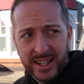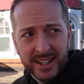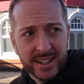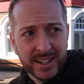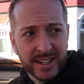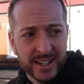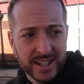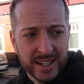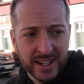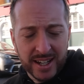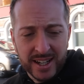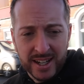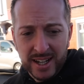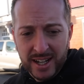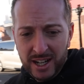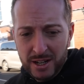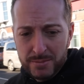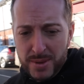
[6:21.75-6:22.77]

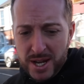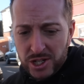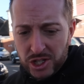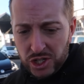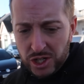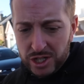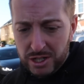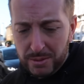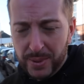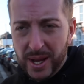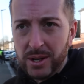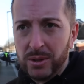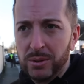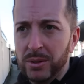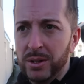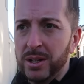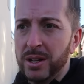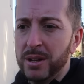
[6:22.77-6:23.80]
I mentioned
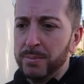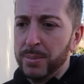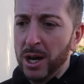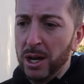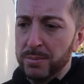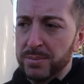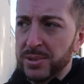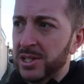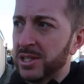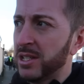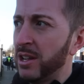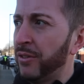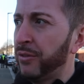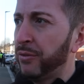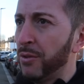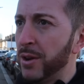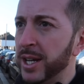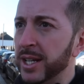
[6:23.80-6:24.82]
about pubs
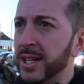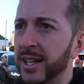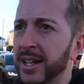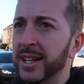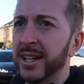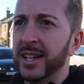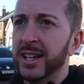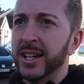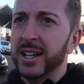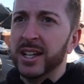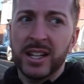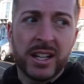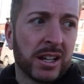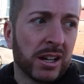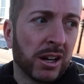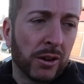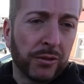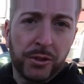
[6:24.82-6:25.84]
suffering
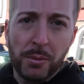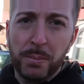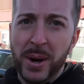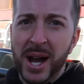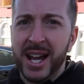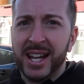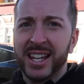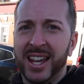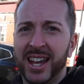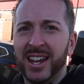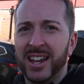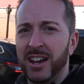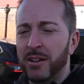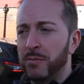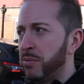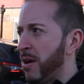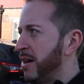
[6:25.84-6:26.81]
off the back of